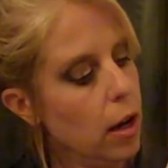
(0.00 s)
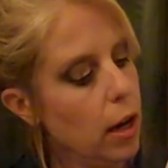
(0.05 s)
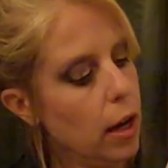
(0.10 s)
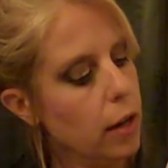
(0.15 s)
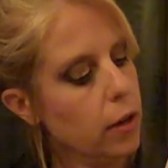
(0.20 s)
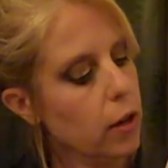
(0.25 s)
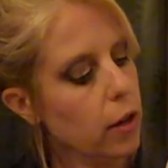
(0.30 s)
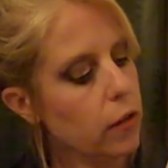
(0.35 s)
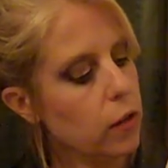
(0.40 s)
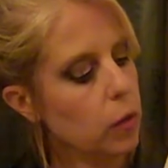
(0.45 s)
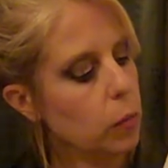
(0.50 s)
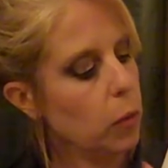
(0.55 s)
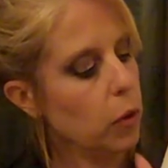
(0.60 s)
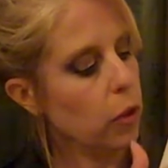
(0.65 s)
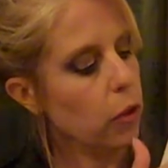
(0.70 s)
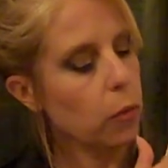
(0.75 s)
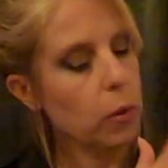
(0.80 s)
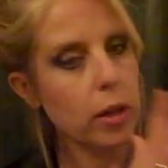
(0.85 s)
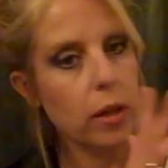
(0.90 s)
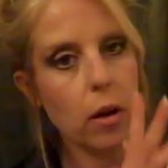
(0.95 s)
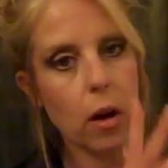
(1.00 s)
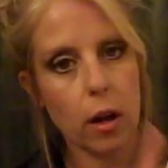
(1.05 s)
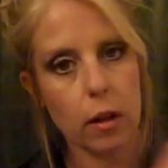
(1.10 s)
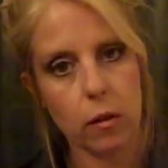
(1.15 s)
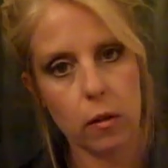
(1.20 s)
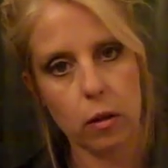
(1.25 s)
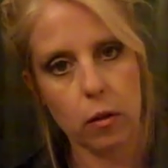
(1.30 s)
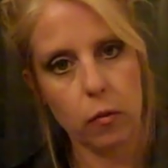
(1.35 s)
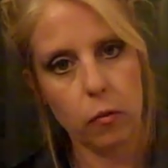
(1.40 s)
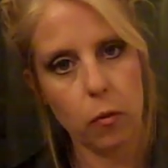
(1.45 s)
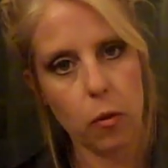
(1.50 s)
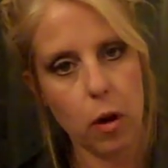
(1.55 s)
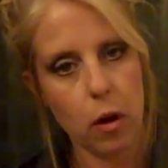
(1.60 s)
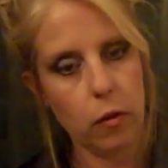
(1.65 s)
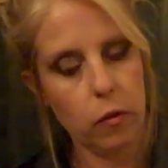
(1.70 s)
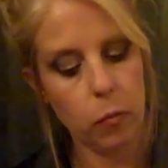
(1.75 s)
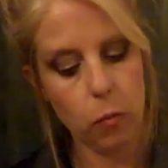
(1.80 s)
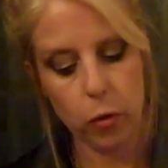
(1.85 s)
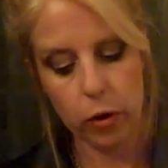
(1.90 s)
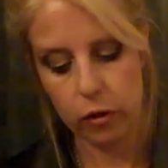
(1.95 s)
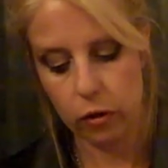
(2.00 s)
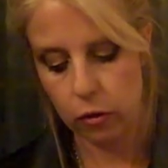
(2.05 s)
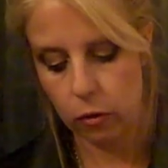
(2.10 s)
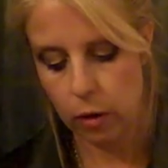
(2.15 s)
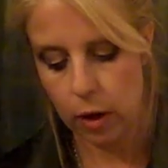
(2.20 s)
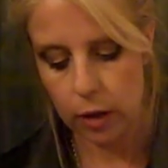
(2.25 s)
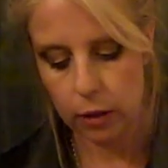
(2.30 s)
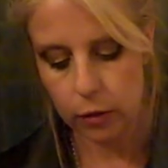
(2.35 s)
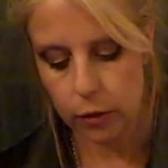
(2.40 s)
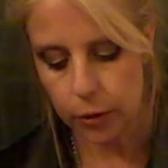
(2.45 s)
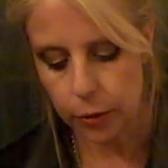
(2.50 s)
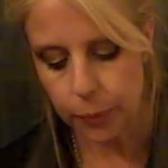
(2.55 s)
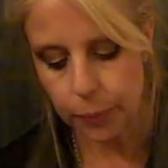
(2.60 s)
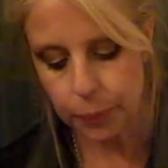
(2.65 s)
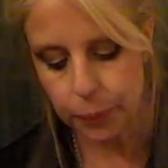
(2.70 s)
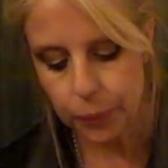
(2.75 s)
And I just put 3 dots of moisturizer.